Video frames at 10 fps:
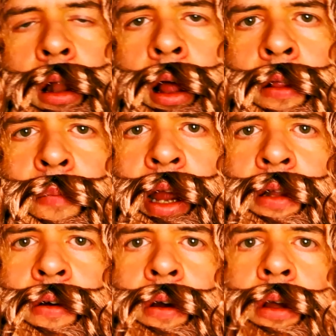along the back
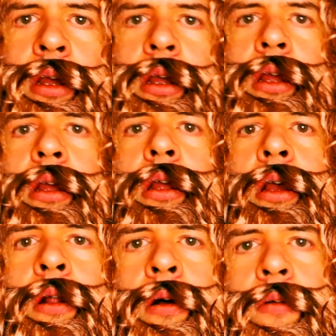door,
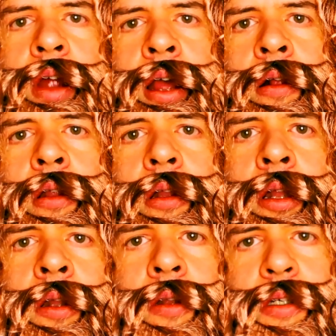and all around.
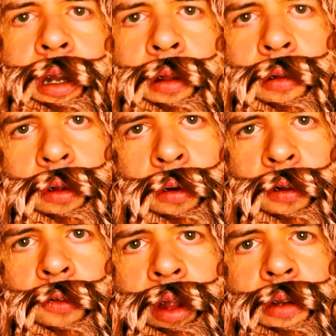And suddenly the
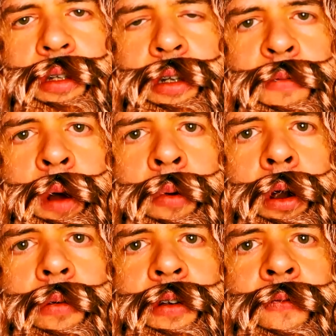whole of the downstairs of my
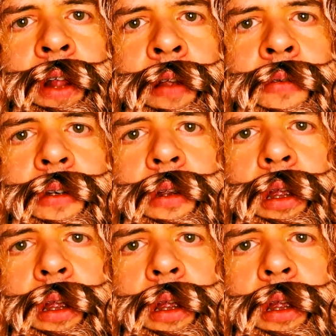bar was in flames.